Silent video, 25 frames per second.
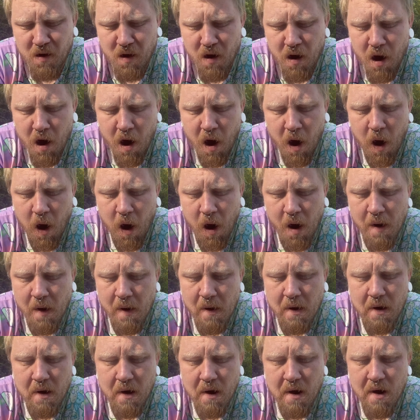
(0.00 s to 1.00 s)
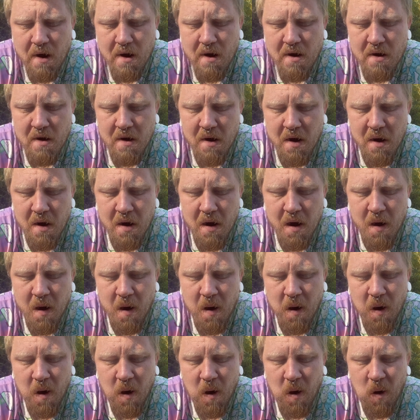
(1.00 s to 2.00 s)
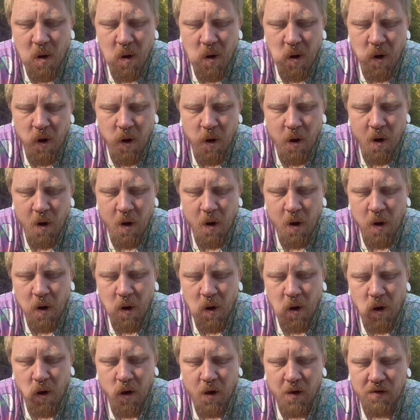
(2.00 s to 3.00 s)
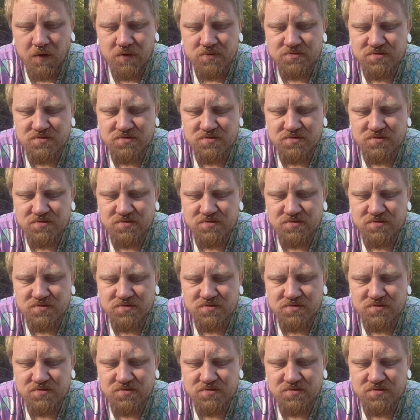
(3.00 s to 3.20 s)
Nobody speaks.